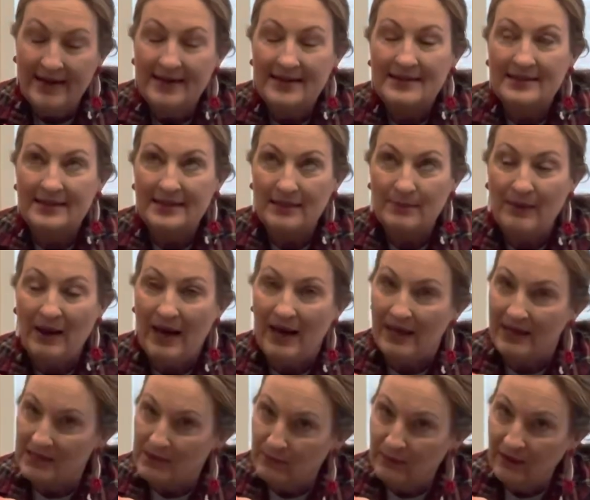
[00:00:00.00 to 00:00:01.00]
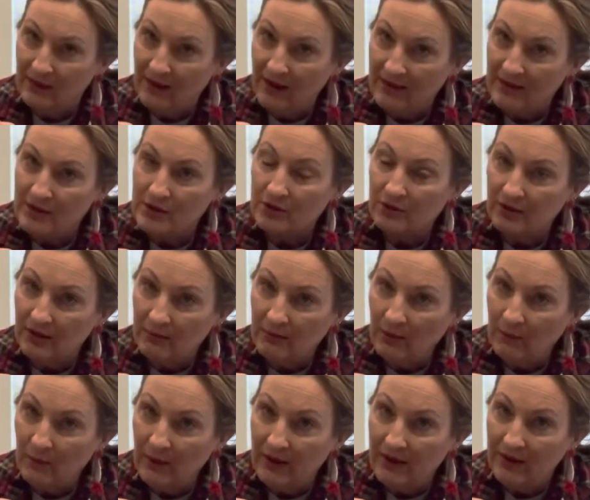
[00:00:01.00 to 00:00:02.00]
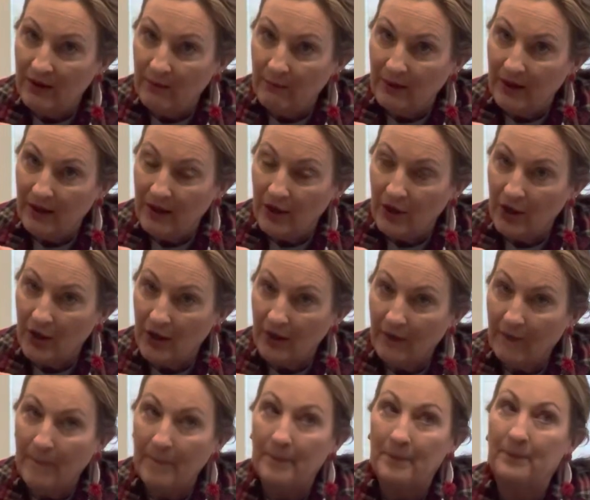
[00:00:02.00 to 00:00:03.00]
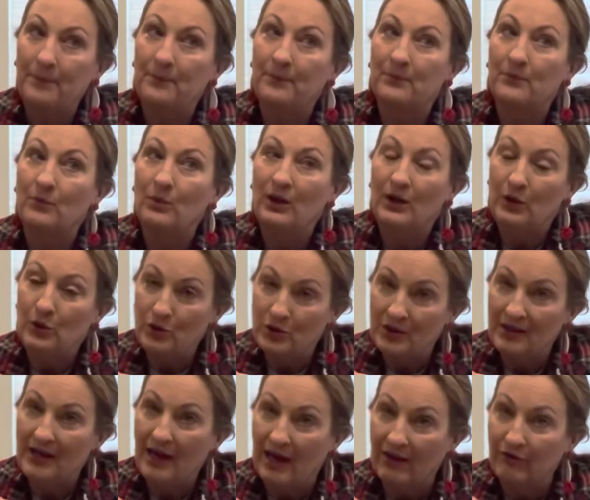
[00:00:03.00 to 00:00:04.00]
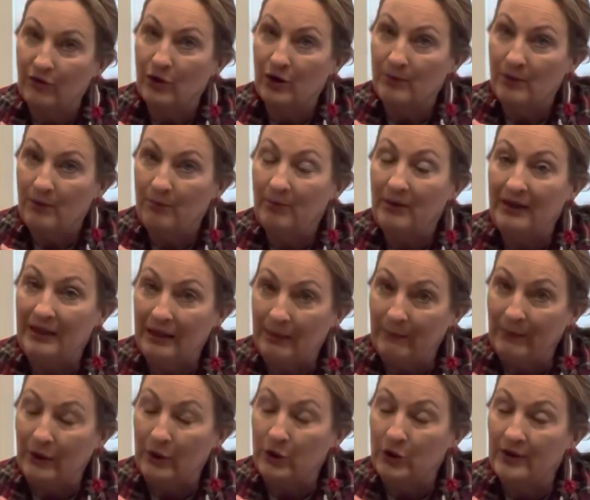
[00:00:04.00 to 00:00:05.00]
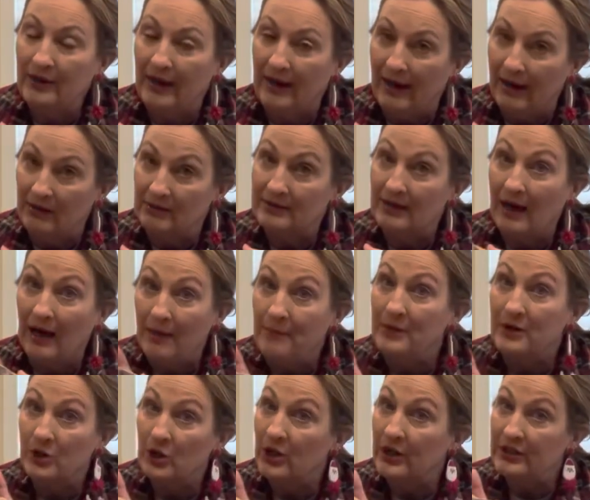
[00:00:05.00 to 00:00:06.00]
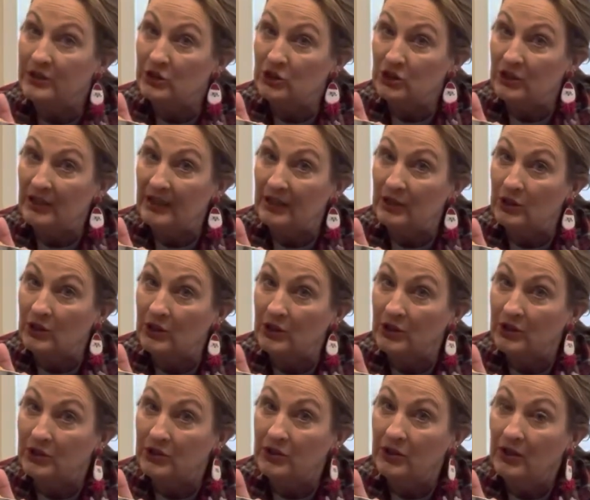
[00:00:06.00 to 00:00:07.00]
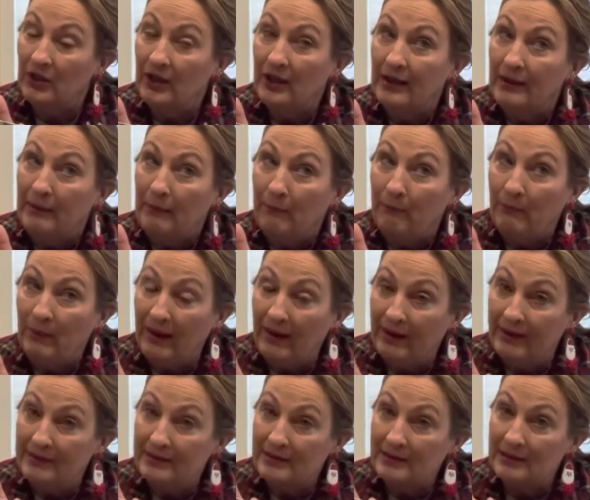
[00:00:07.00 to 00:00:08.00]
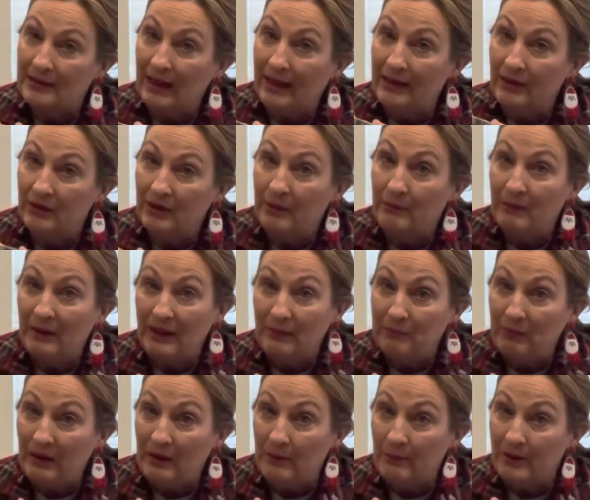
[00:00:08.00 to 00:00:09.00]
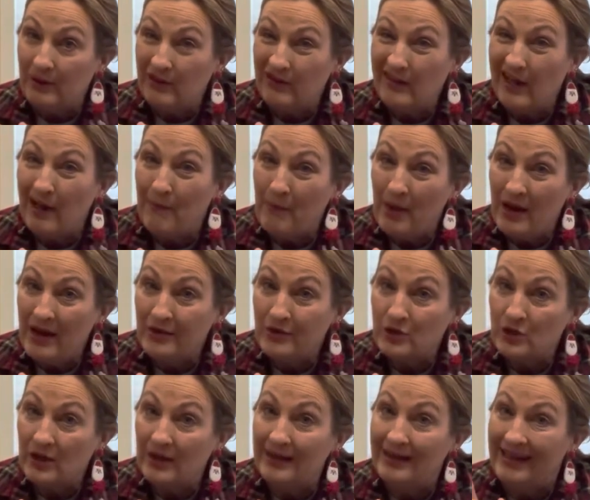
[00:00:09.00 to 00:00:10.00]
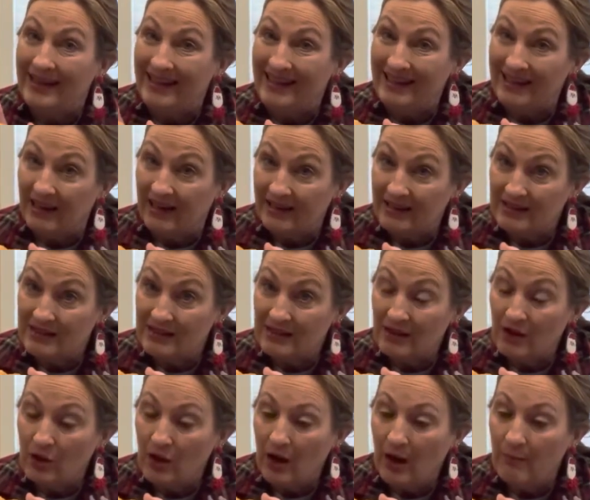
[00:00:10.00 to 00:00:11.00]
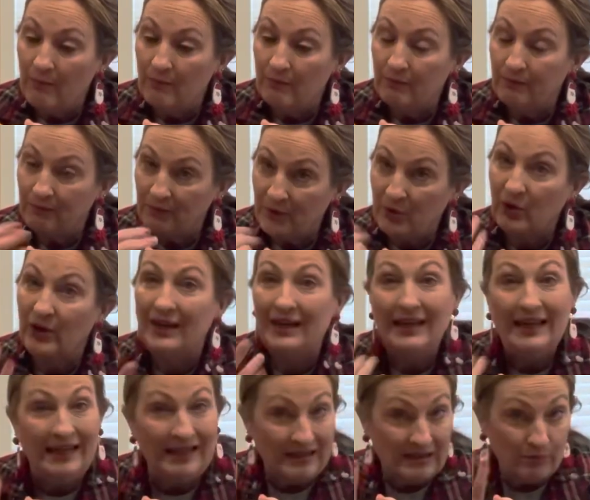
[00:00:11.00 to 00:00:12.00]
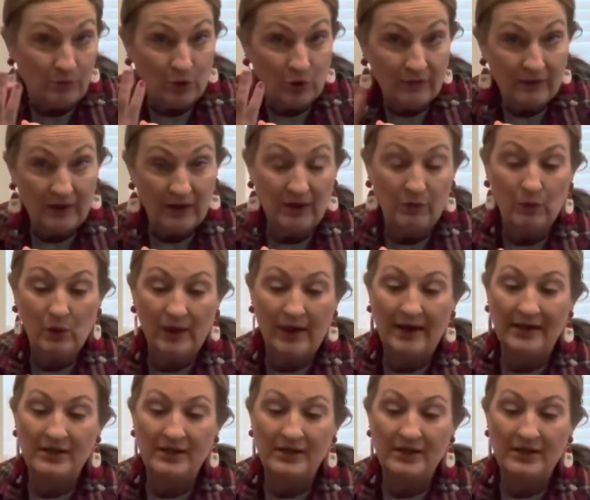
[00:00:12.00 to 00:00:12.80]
Since my husband likes creamy peanut butter, we usually have creamy peanut butter in the house. I'm a crunchy girl, but I don't eat peanut butter that much, and he likes it a lot, or he eats more of it than what I